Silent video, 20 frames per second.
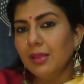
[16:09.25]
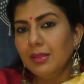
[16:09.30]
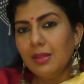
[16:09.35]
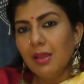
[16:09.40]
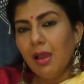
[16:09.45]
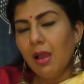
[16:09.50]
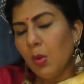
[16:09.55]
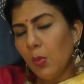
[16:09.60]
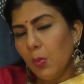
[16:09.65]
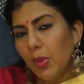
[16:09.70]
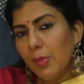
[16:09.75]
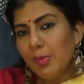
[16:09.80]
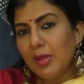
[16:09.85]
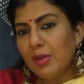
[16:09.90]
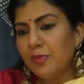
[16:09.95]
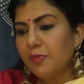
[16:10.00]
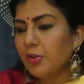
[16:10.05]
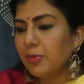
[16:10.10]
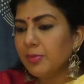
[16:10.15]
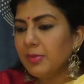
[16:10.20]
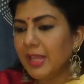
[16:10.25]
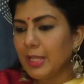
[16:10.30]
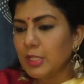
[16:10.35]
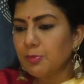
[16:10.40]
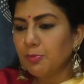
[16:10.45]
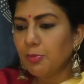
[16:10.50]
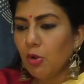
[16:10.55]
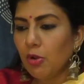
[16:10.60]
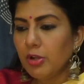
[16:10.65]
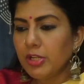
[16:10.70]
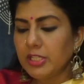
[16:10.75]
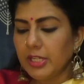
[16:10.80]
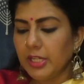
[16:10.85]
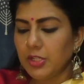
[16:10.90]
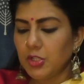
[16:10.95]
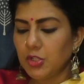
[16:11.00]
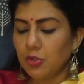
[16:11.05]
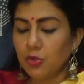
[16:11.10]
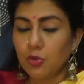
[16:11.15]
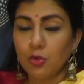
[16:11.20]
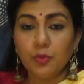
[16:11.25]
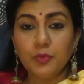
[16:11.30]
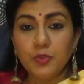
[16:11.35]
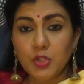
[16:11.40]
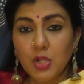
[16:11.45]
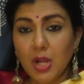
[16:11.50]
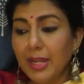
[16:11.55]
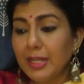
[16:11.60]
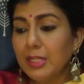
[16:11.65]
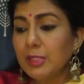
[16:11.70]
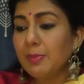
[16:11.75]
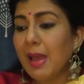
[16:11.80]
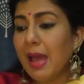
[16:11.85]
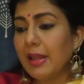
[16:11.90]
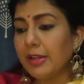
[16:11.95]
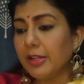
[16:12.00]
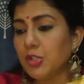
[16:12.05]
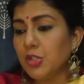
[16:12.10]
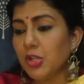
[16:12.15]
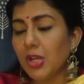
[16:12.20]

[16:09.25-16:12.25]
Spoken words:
young women from the exploitation of child marriage